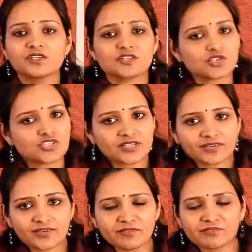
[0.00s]
So
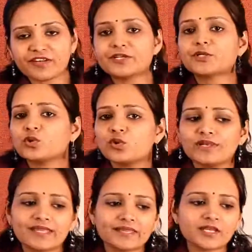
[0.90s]
children, when two
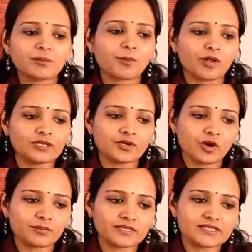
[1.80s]
linear
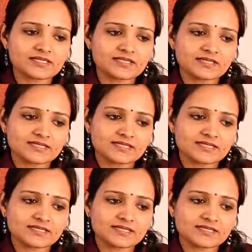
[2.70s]
polynomials,